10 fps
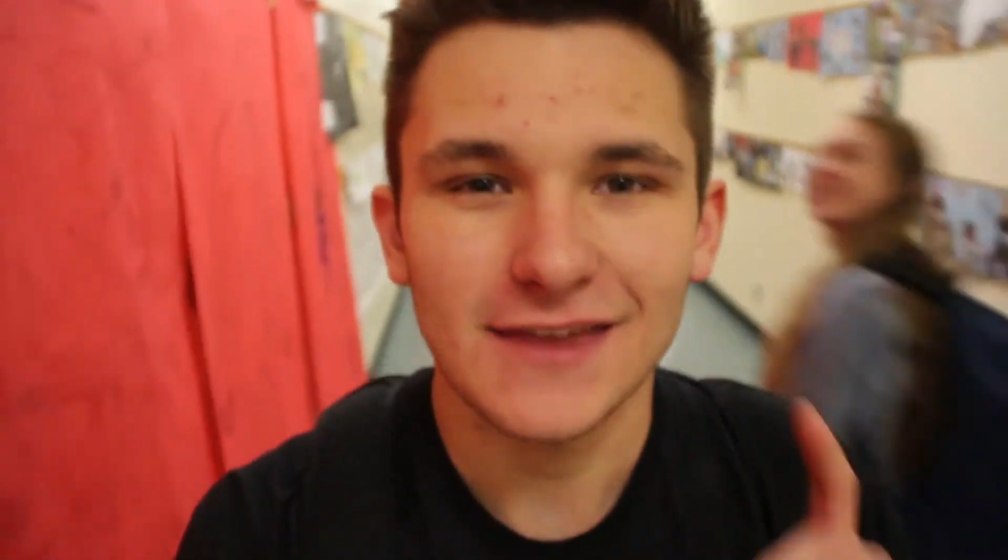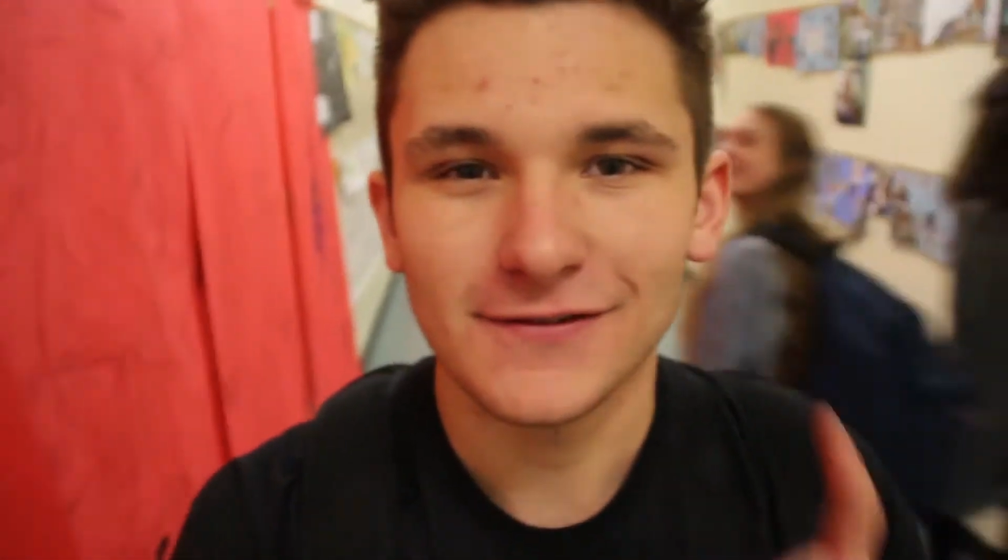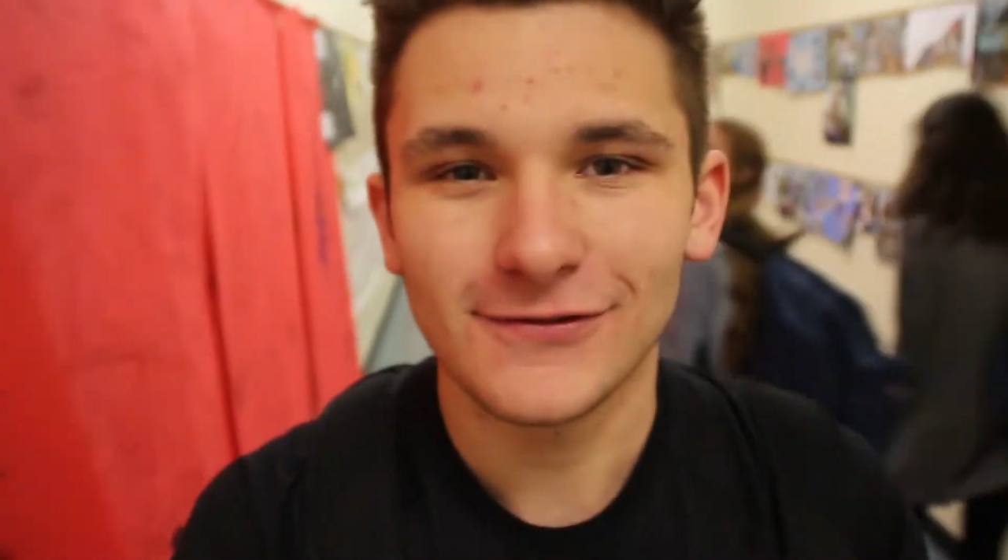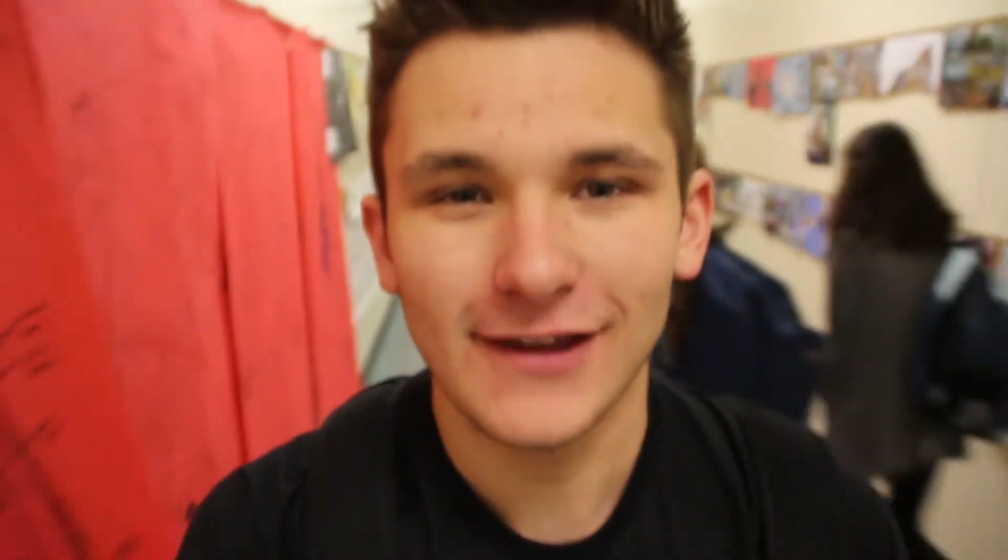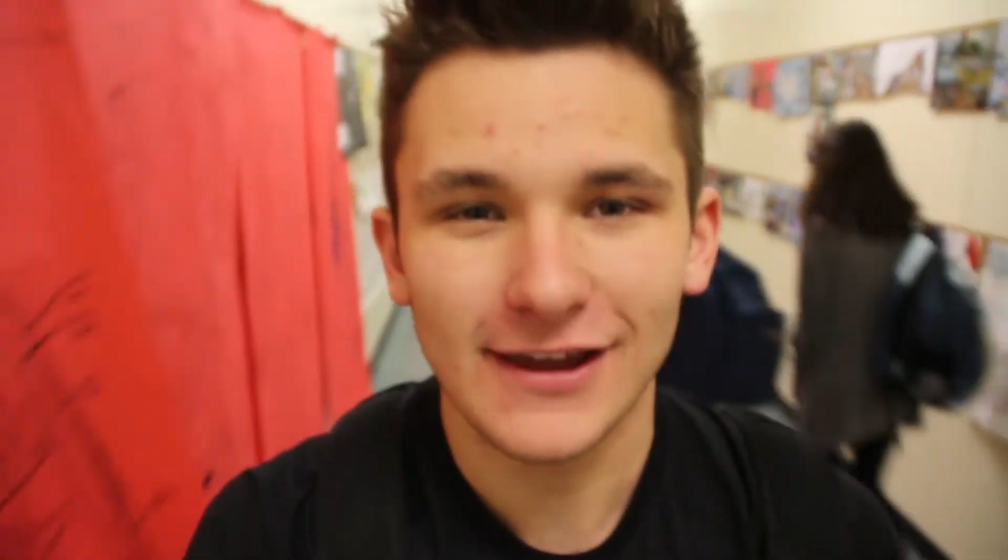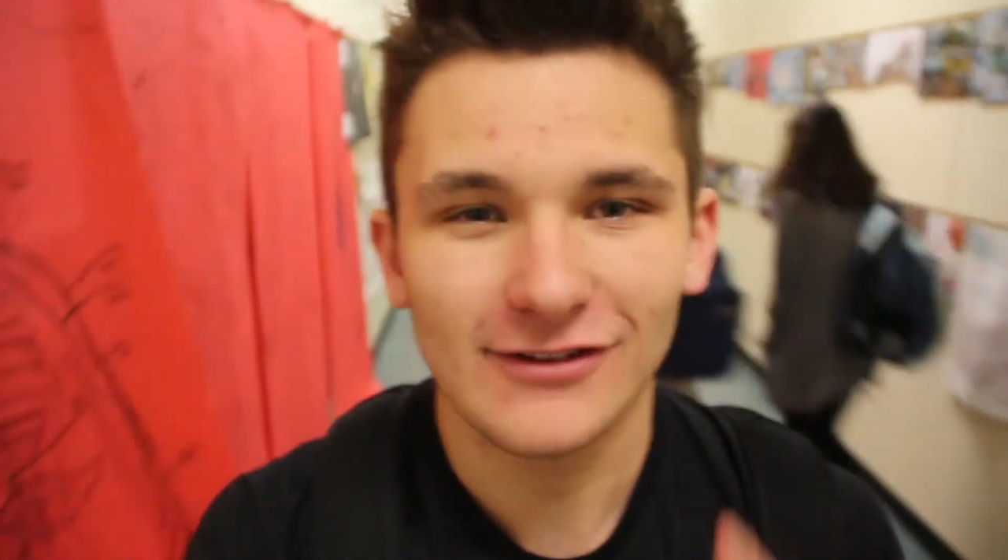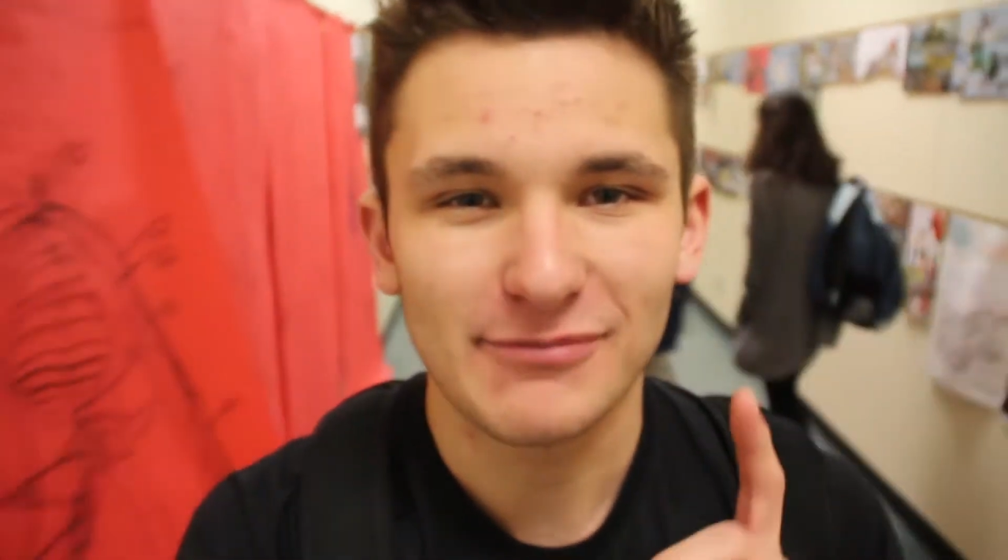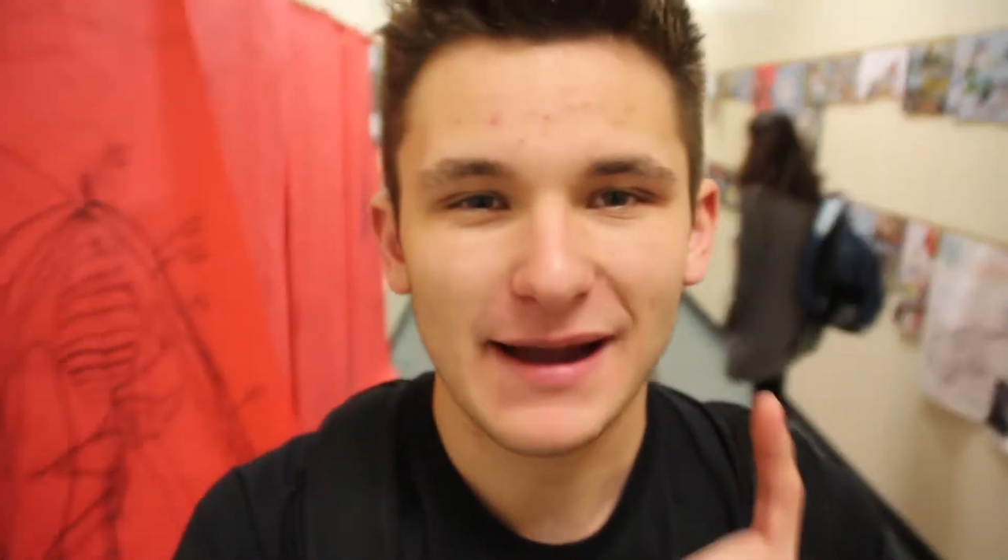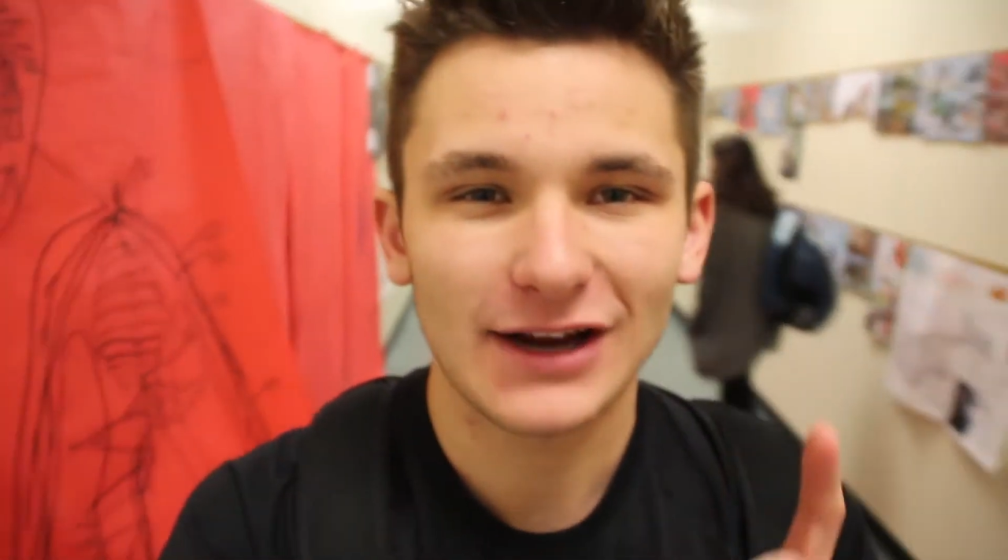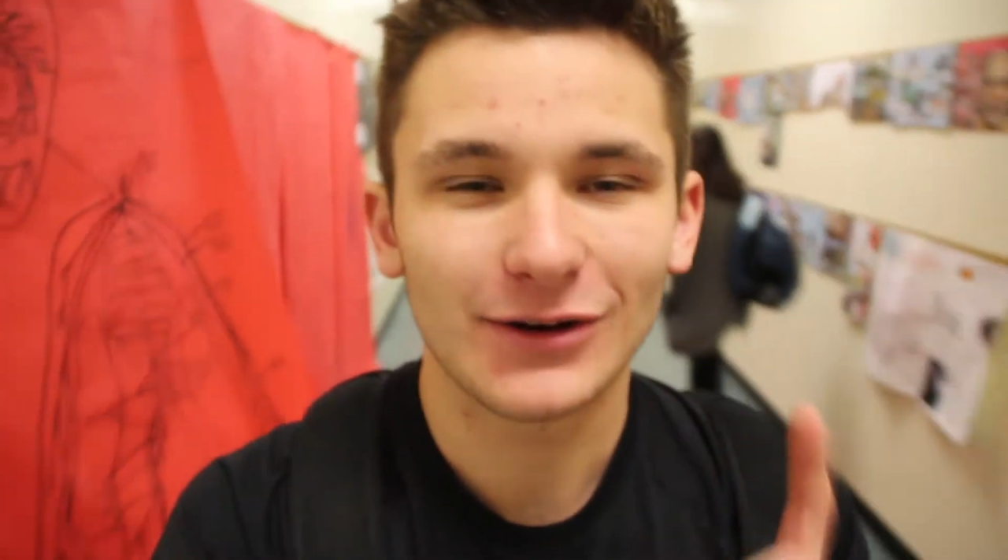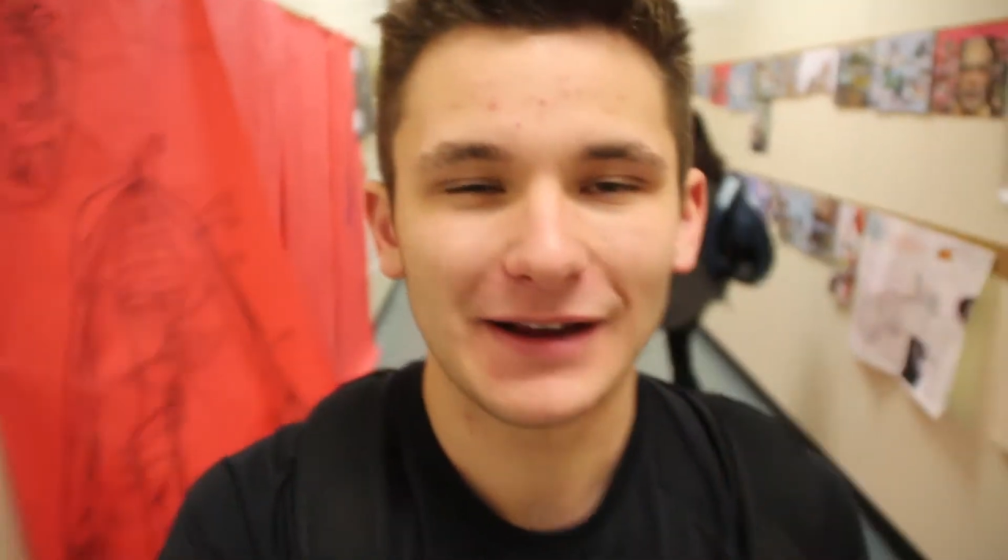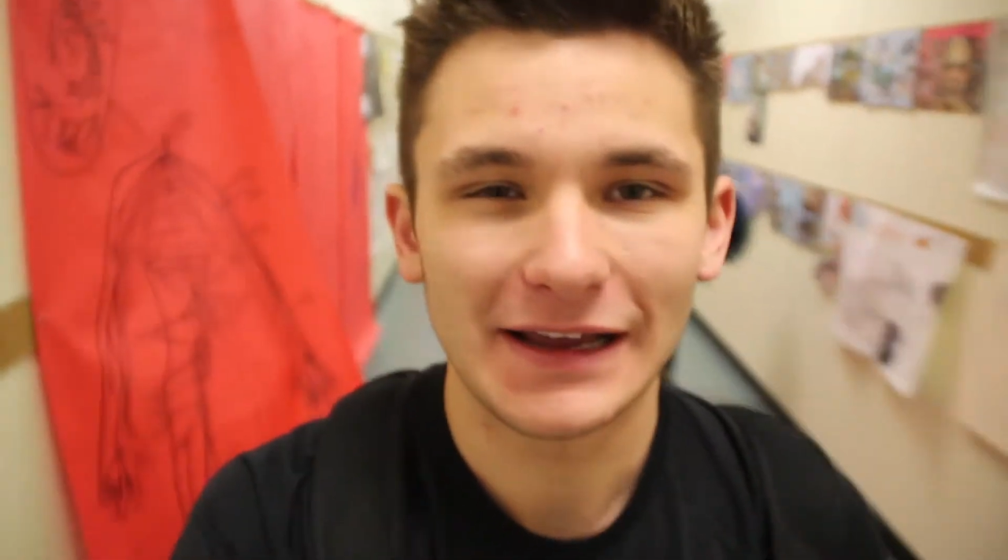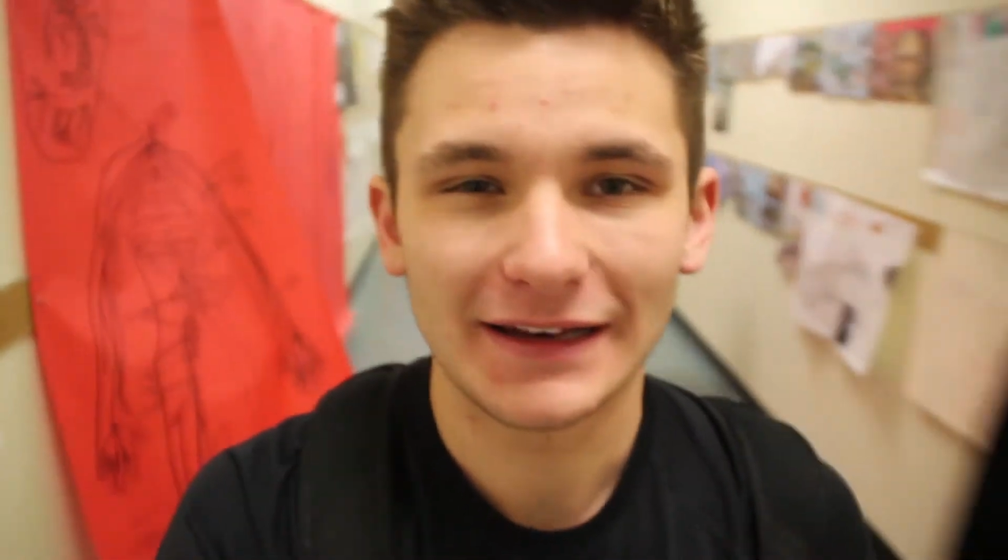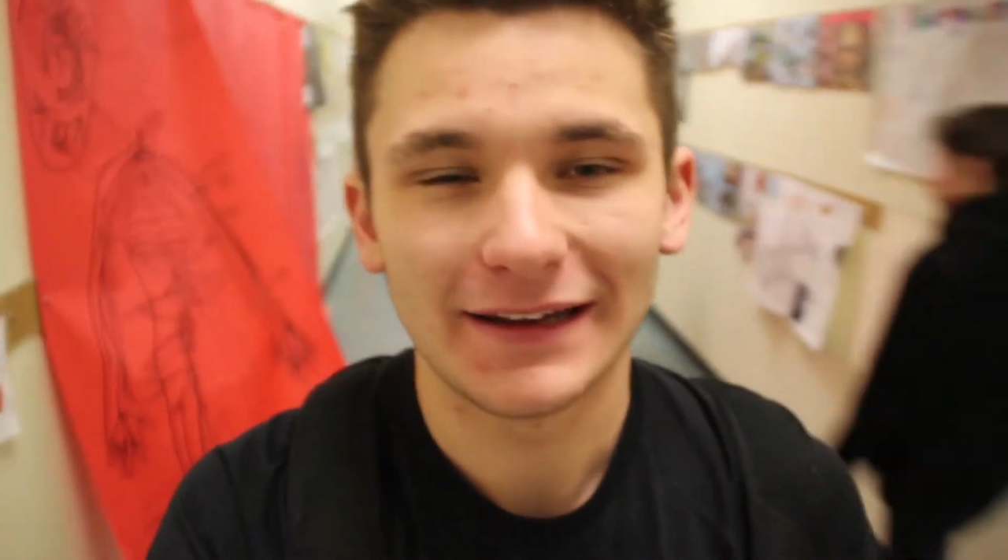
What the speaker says: the fate of my grade,